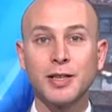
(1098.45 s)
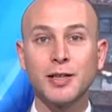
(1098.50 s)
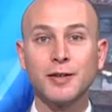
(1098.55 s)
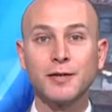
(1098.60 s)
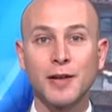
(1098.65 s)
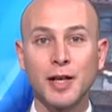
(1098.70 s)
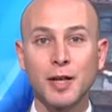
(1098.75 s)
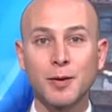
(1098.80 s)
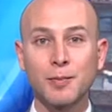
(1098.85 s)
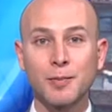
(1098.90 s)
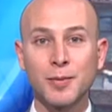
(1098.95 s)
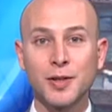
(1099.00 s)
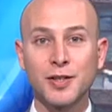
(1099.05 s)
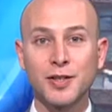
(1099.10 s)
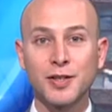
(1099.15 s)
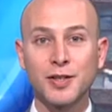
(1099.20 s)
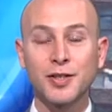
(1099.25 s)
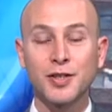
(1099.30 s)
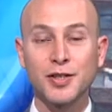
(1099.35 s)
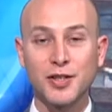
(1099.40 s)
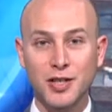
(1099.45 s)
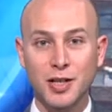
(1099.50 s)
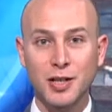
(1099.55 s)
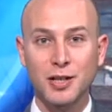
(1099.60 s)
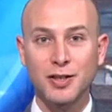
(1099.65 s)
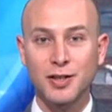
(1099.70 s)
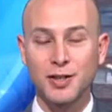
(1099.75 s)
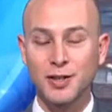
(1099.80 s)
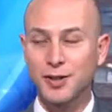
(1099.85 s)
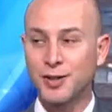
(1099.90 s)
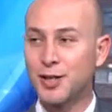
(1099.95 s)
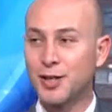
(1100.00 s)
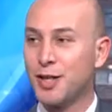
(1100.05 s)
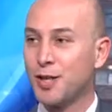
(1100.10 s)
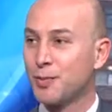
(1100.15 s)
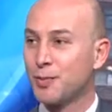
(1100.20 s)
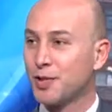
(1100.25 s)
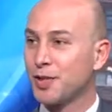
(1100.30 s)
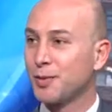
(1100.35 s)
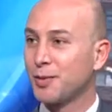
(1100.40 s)
Development Consultant.
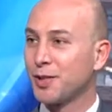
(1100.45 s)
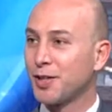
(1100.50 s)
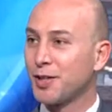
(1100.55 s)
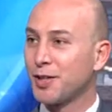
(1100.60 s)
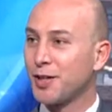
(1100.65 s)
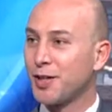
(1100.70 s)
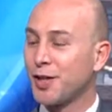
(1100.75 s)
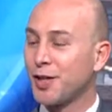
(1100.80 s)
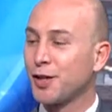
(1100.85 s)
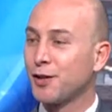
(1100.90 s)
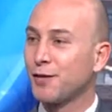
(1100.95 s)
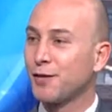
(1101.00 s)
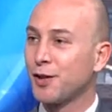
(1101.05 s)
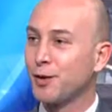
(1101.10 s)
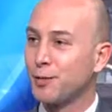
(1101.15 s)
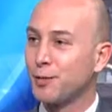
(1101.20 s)
Ms. Ramadan, thank you very